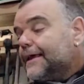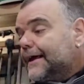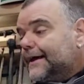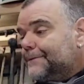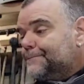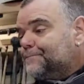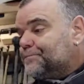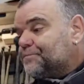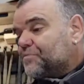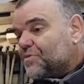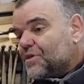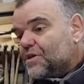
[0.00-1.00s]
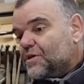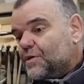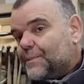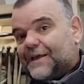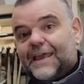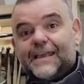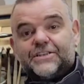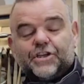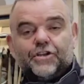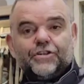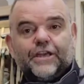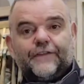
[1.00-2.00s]
but it's
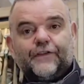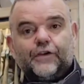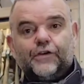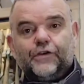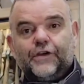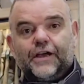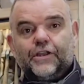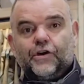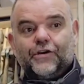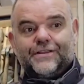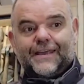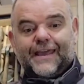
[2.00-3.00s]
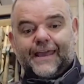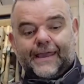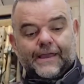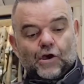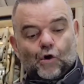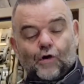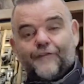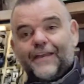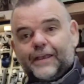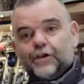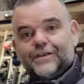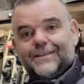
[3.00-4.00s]
going to give you an idea or a
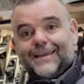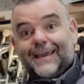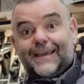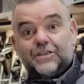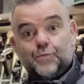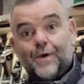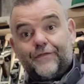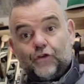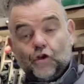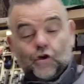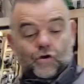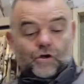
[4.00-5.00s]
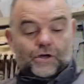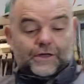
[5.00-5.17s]
fairly good indication whether or not